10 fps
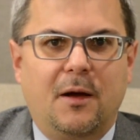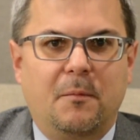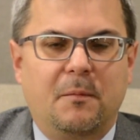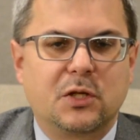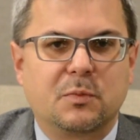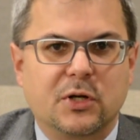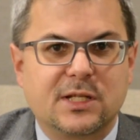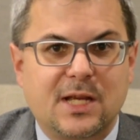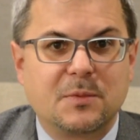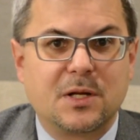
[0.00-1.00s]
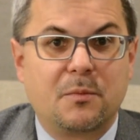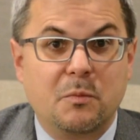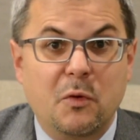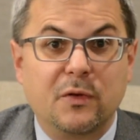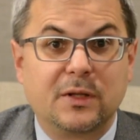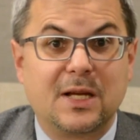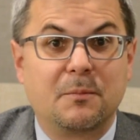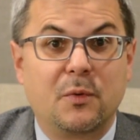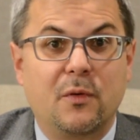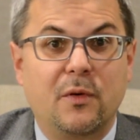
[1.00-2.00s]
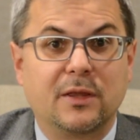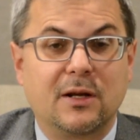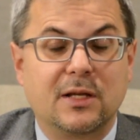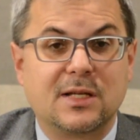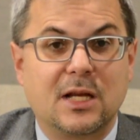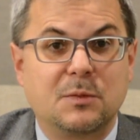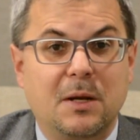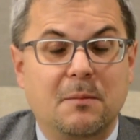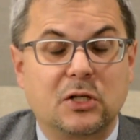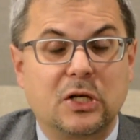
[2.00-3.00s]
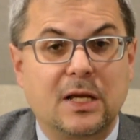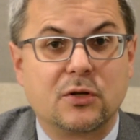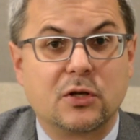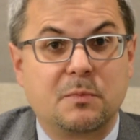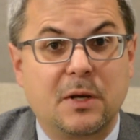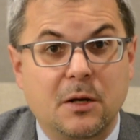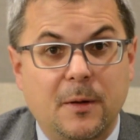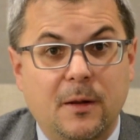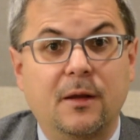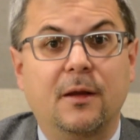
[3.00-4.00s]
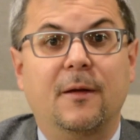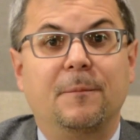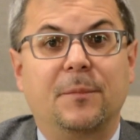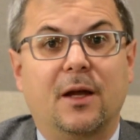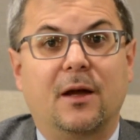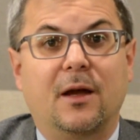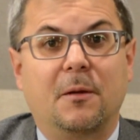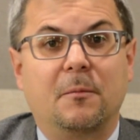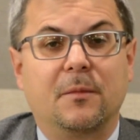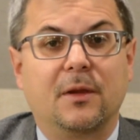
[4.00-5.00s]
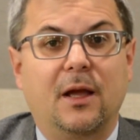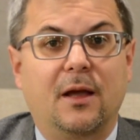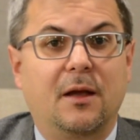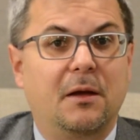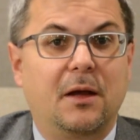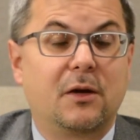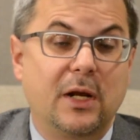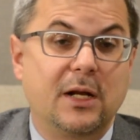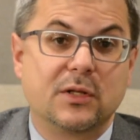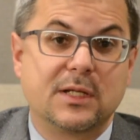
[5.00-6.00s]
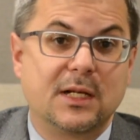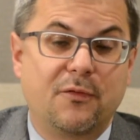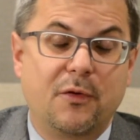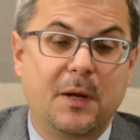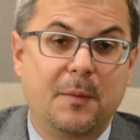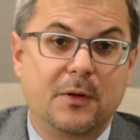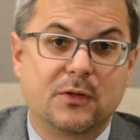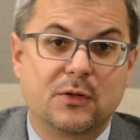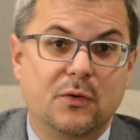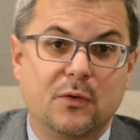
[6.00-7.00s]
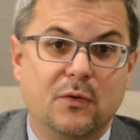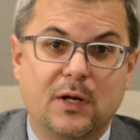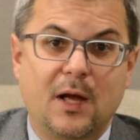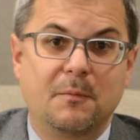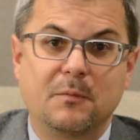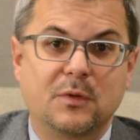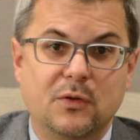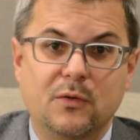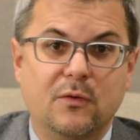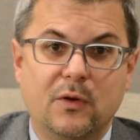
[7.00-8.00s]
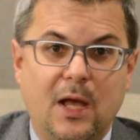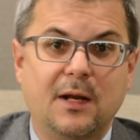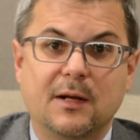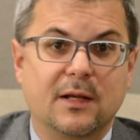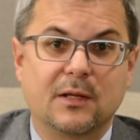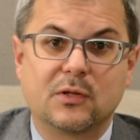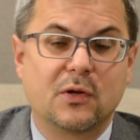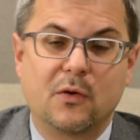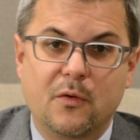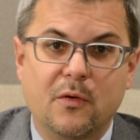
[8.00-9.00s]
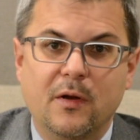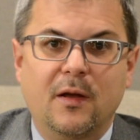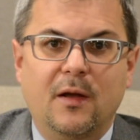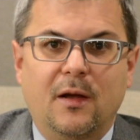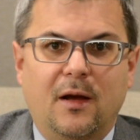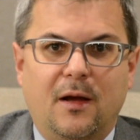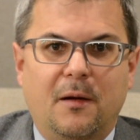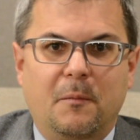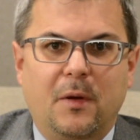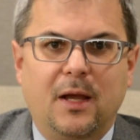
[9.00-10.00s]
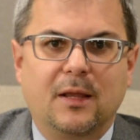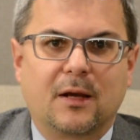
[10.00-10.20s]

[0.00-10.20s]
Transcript: much more stepped up removal tempo and the United States being much less hospitable, a greater incentive for people to come to Canada. And so on